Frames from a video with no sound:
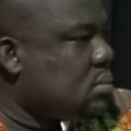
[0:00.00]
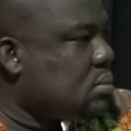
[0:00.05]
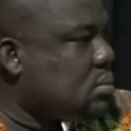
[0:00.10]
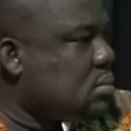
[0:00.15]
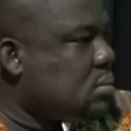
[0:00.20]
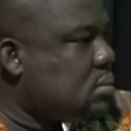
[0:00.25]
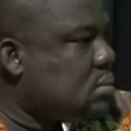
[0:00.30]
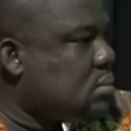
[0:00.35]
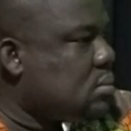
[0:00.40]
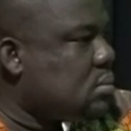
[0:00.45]

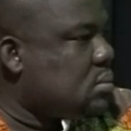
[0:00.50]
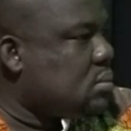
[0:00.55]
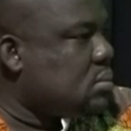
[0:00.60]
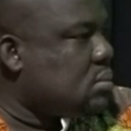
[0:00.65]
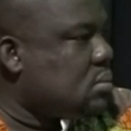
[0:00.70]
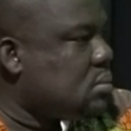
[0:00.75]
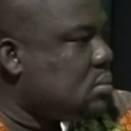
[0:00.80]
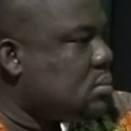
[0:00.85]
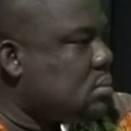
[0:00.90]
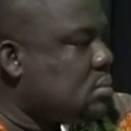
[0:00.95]

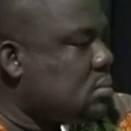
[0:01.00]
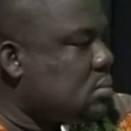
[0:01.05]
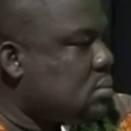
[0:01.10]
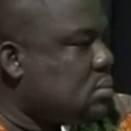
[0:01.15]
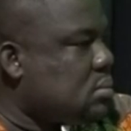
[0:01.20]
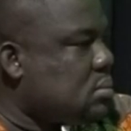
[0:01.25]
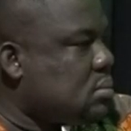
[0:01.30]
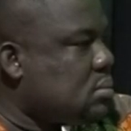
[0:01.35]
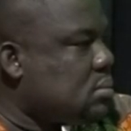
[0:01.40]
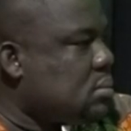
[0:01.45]

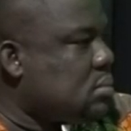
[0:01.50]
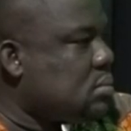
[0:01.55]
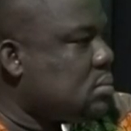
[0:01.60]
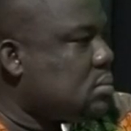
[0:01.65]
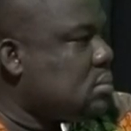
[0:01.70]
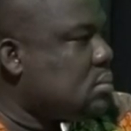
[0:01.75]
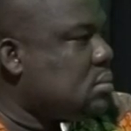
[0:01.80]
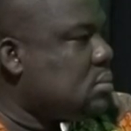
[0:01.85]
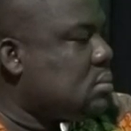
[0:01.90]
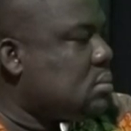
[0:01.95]

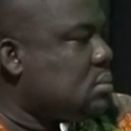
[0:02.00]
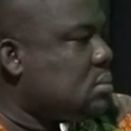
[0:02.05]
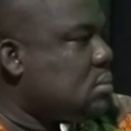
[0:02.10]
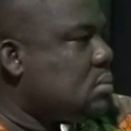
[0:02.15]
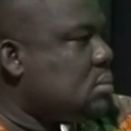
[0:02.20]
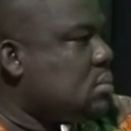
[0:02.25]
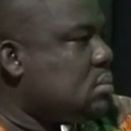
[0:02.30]
This person isn't speaking.